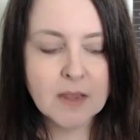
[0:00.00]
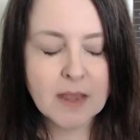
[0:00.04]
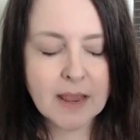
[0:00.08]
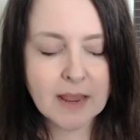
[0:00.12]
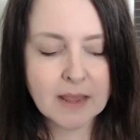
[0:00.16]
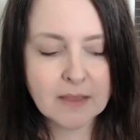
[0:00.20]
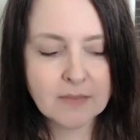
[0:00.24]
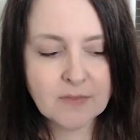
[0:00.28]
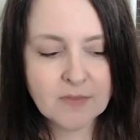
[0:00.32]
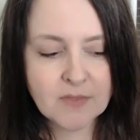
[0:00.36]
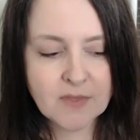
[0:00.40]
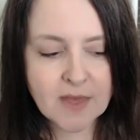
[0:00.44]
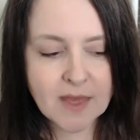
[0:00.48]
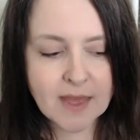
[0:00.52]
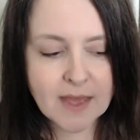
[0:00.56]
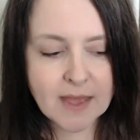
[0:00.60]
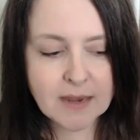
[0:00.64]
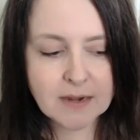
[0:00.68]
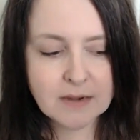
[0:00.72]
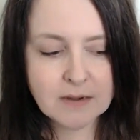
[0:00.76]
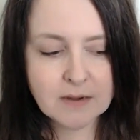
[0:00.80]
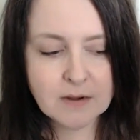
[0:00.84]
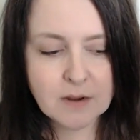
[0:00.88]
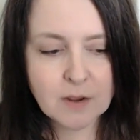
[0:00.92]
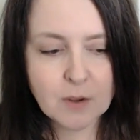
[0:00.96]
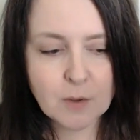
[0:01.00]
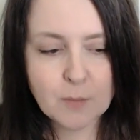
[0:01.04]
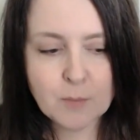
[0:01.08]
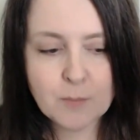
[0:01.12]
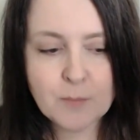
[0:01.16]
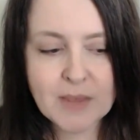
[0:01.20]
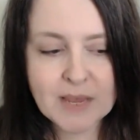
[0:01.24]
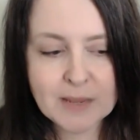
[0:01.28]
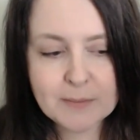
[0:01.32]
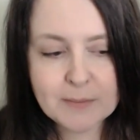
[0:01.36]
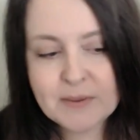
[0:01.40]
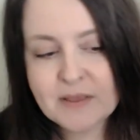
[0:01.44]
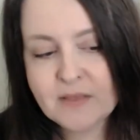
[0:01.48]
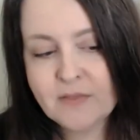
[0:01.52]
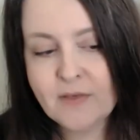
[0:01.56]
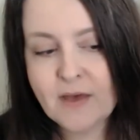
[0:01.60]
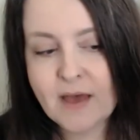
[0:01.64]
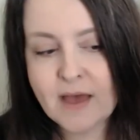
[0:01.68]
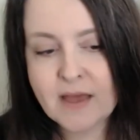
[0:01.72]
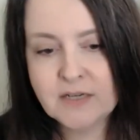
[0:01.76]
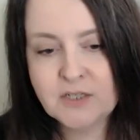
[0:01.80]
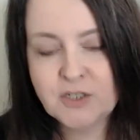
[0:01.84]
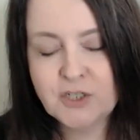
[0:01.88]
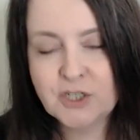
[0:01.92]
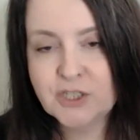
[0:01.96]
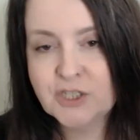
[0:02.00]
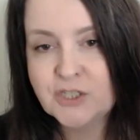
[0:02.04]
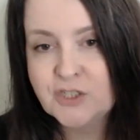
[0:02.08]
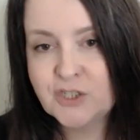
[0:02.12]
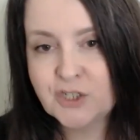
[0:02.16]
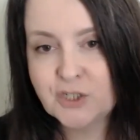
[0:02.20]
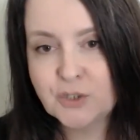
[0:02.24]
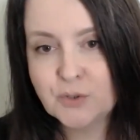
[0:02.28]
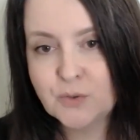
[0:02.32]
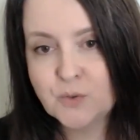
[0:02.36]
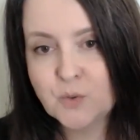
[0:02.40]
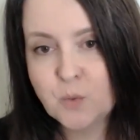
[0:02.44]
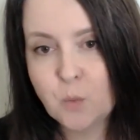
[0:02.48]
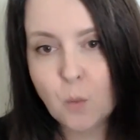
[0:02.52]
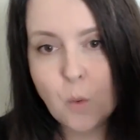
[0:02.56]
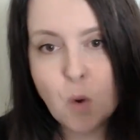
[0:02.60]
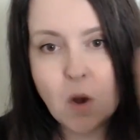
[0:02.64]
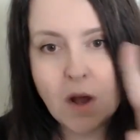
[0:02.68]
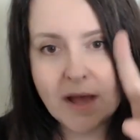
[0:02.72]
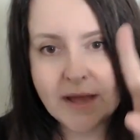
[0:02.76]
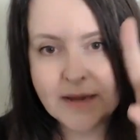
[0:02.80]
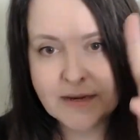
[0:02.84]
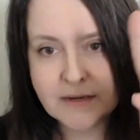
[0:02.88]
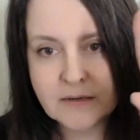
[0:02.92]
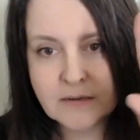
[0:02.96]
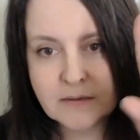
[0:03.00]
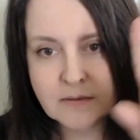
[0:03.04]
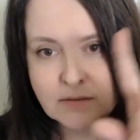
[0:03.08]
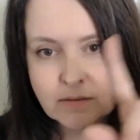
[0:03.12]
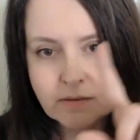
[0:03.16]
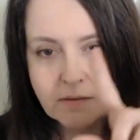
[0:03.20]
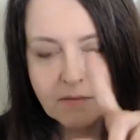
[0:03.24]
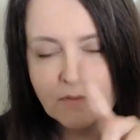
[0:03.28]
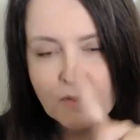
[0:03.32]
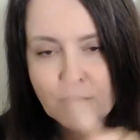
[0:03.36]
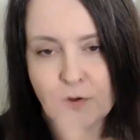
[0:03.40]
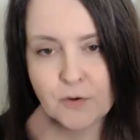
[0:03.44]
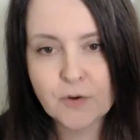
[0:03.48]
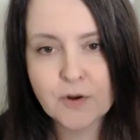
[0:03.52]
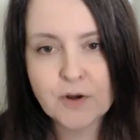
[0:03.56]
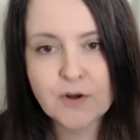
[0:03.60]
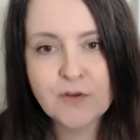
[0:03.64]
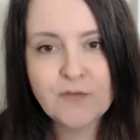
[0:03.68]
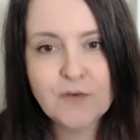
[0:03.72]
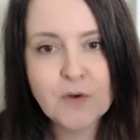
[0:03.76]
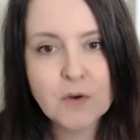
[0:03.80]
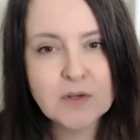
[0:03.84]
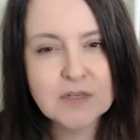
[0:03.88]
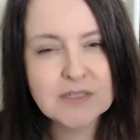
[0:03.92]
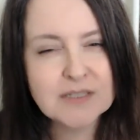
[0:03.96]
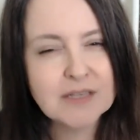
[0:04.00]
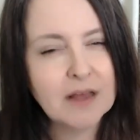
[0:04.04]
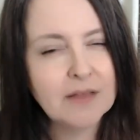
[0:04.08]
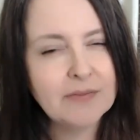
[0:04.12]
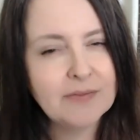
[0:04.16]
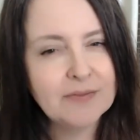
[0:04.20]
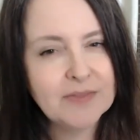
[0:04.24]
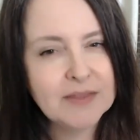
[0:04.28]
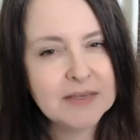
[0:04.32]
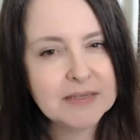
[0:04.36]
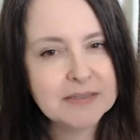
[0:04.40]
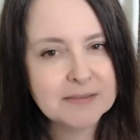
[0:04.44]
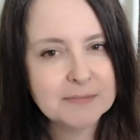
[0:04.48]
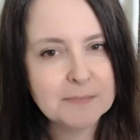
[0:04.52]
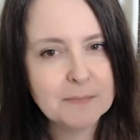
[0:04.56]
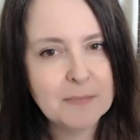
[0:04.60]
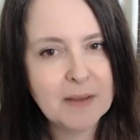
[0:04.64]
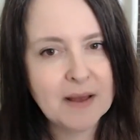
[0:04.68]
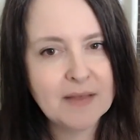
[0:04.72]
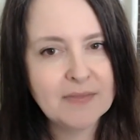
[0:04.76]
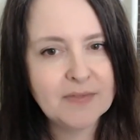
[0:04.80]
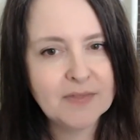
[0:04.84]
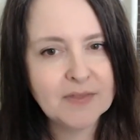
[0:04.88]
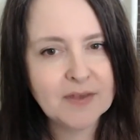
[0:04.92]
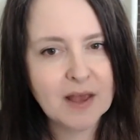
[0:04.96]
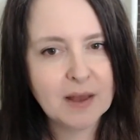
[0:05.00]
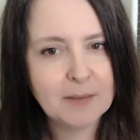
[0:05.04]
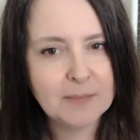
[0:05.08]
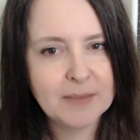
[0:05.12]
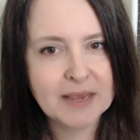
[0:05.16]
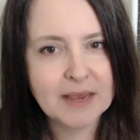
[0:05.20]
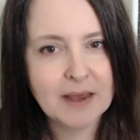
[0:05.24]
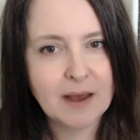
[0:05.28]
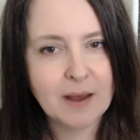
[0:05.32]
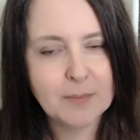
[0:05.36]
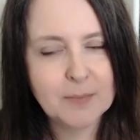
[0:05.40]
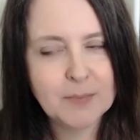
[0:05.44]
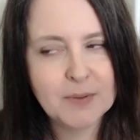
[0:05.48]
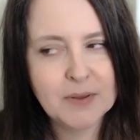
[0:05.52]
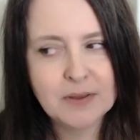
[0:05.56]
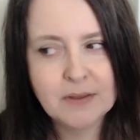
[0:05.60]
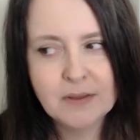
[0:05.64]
And then then just choose one that you're going to focus on this month coming up.